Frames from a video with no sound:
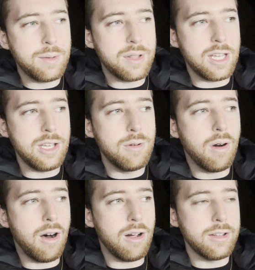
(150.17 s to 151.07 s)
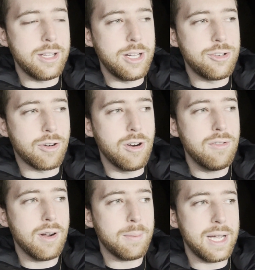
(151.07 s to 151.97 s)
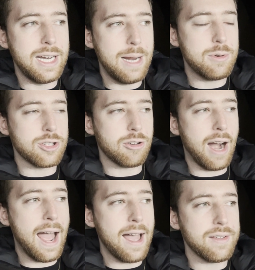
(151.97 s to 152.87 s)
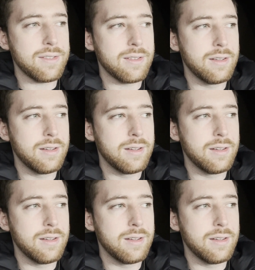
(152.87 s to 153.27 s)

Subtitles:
with a U-Haul and then drove on my neighbor's grass.